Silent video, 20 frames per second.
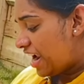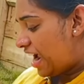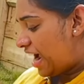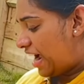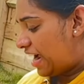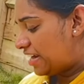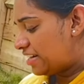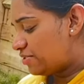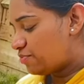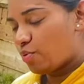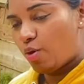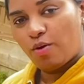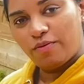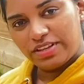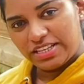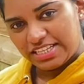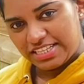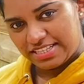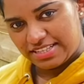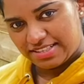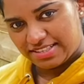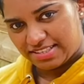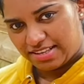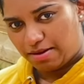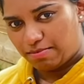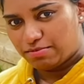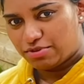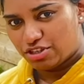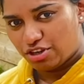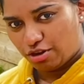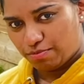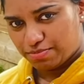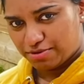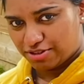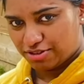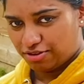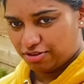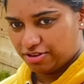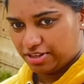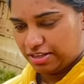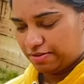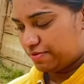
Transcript: And what we need is some topsoil,